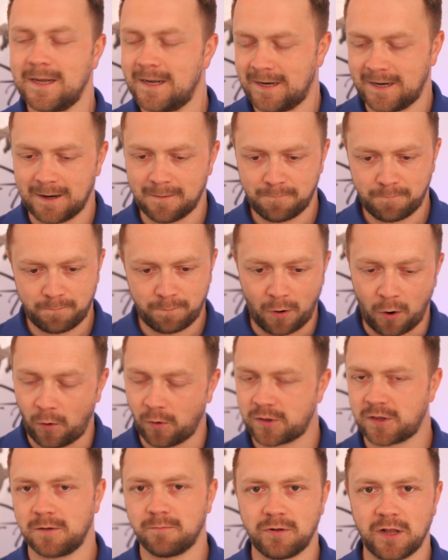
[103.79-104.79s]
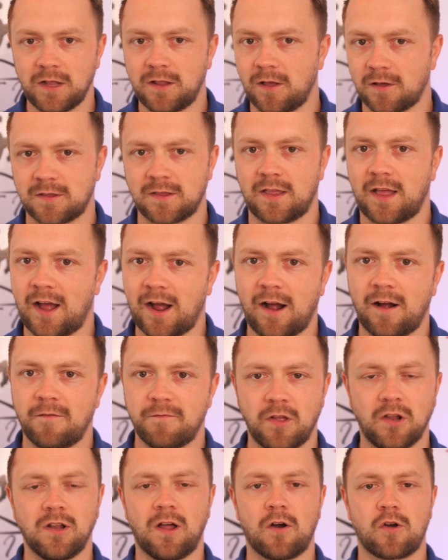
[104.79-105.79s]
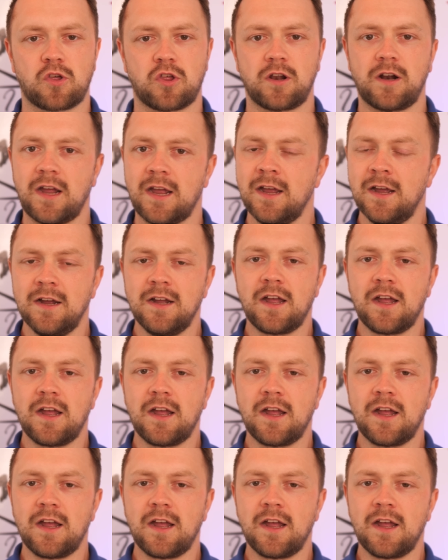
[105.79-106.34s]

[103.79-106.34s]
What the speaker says: And he possibly doesn't have the luxury